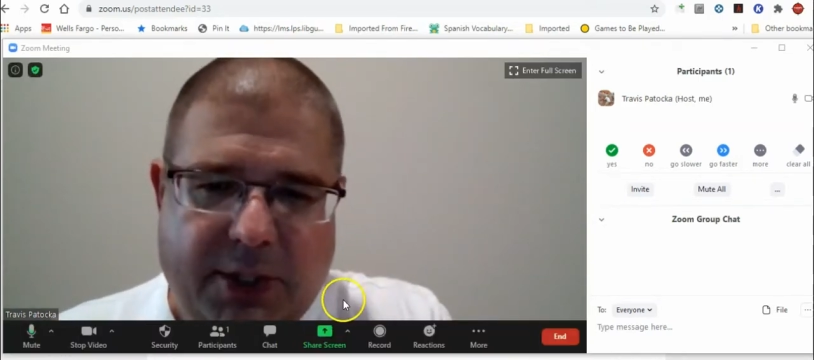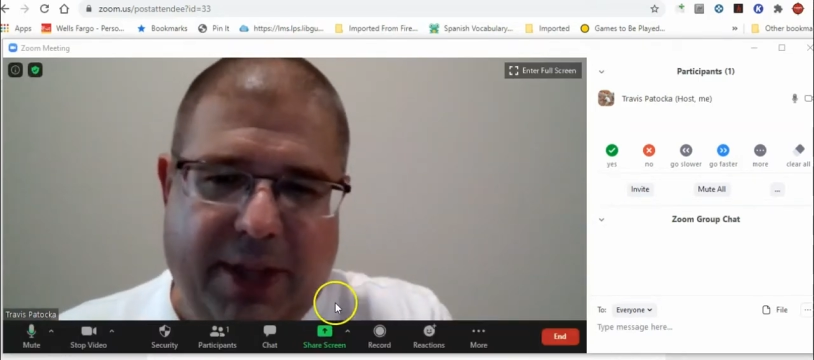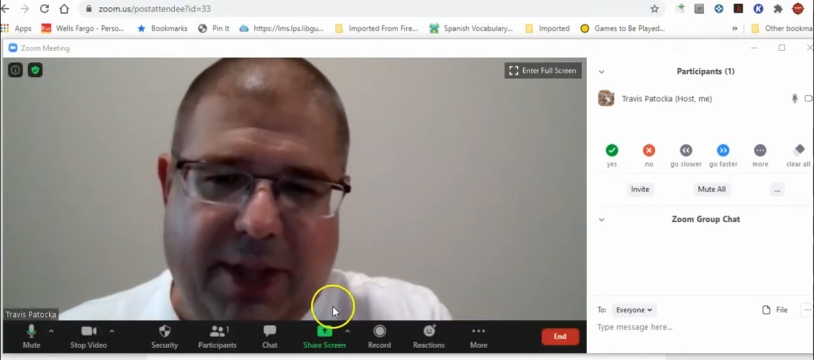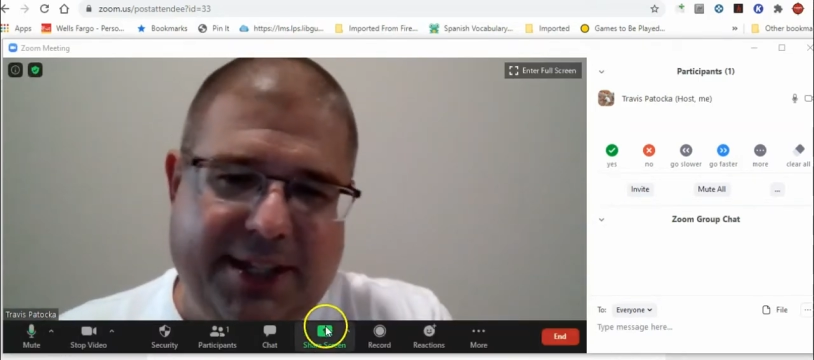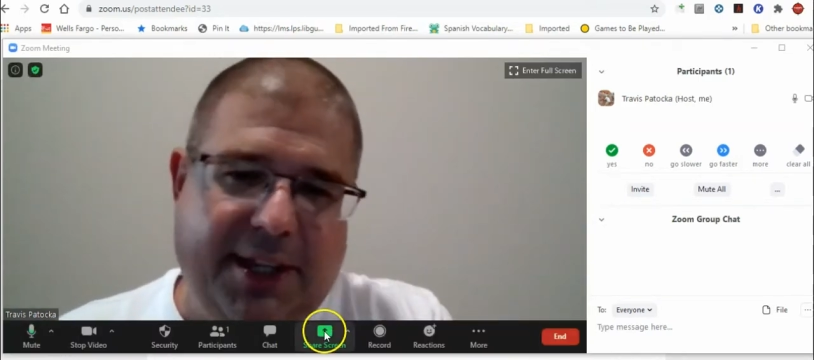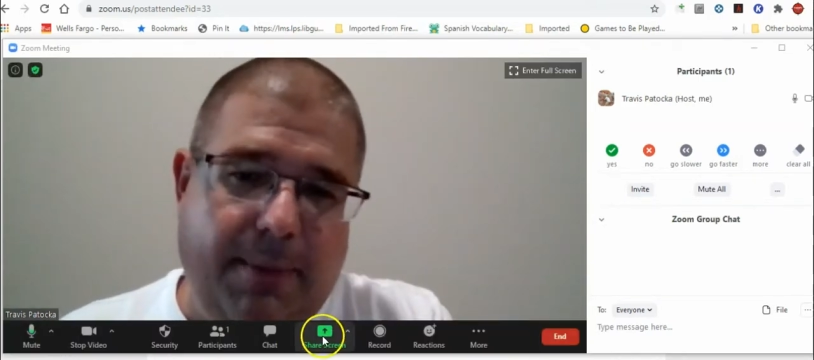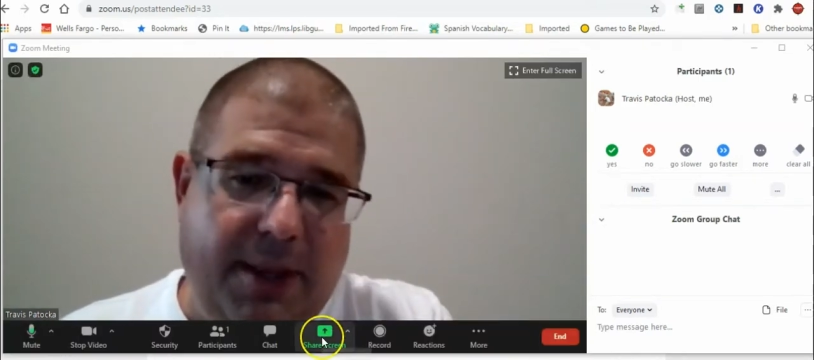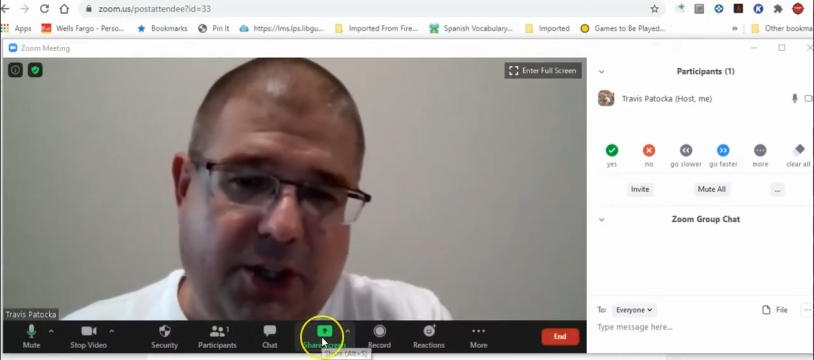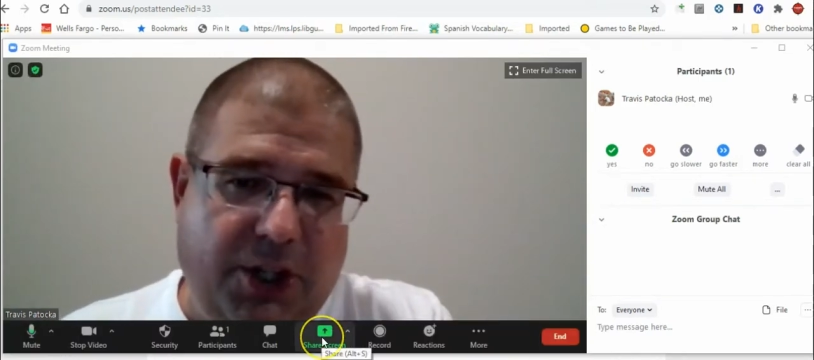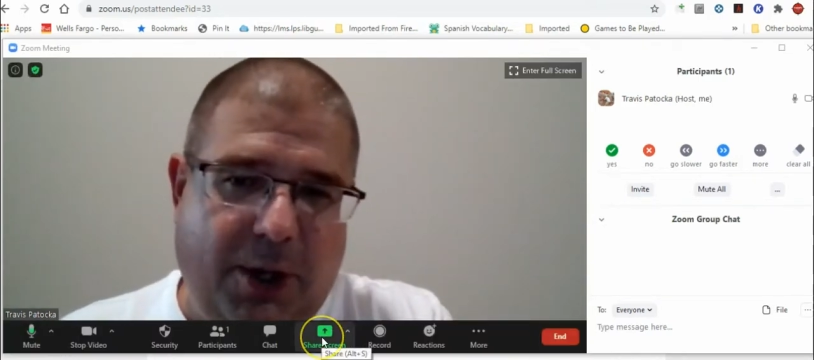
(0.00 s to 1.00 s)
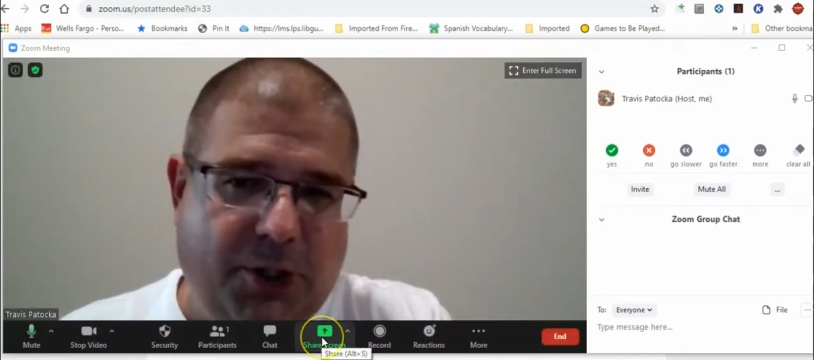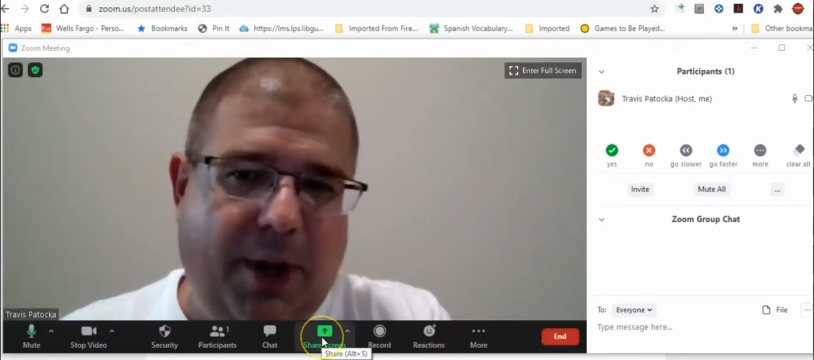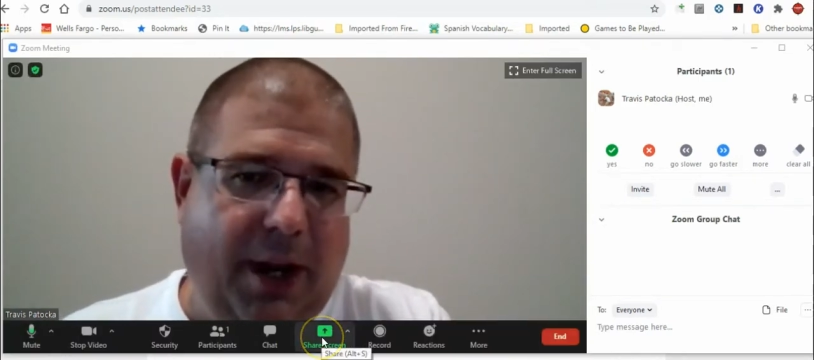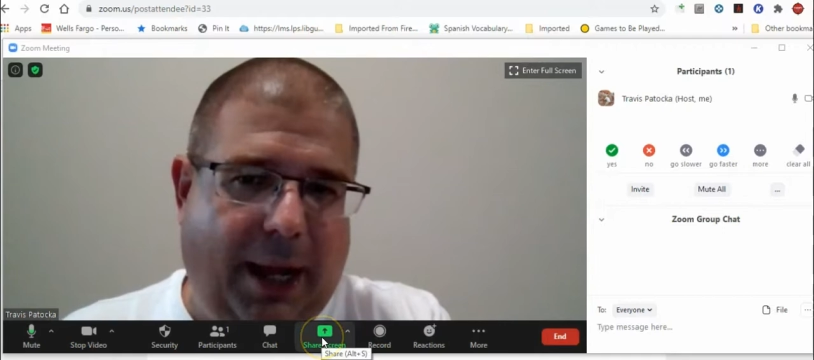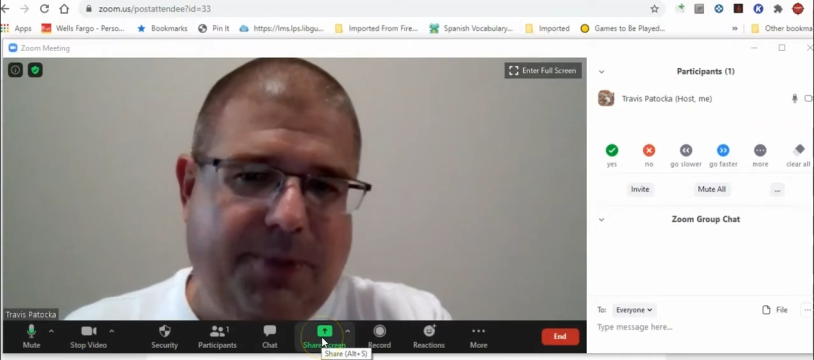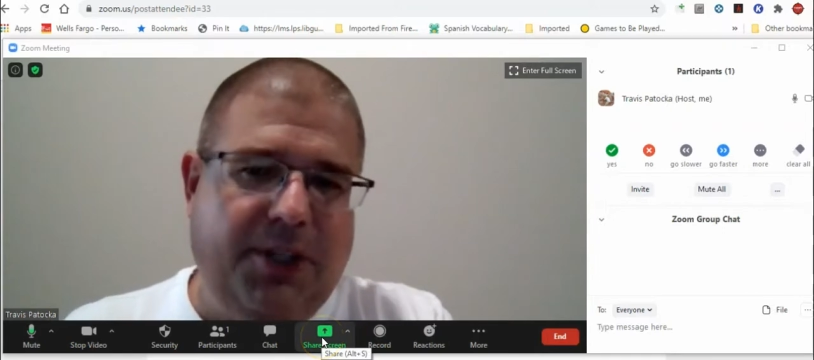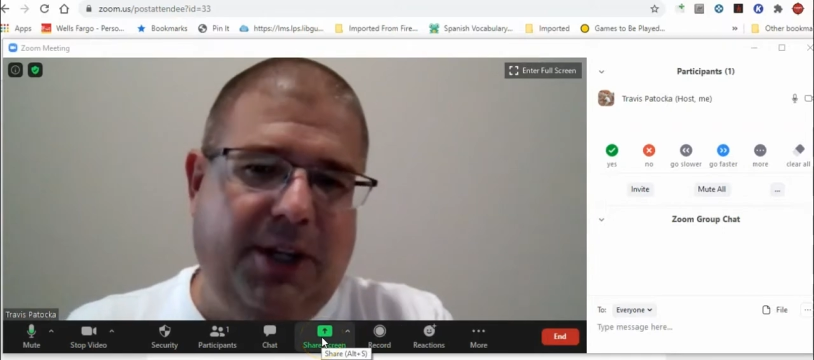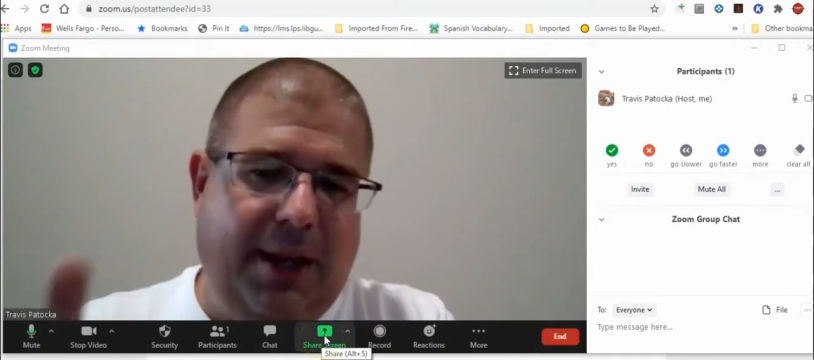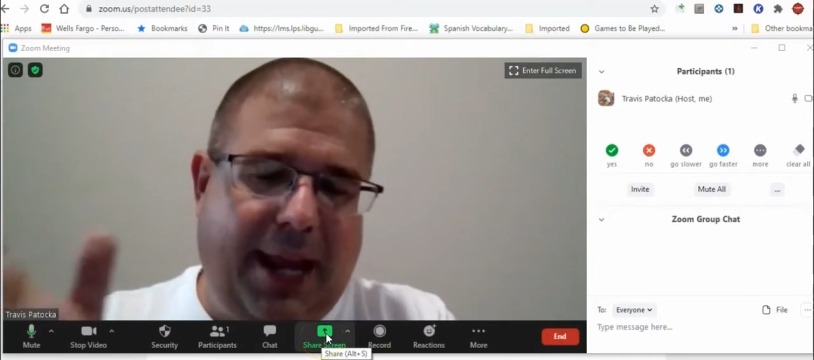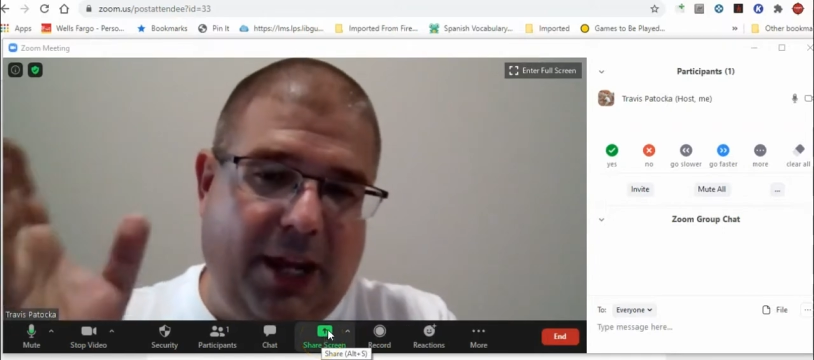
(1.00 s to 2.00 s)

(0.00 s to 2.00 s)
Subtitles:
So that's going to be the share screen option.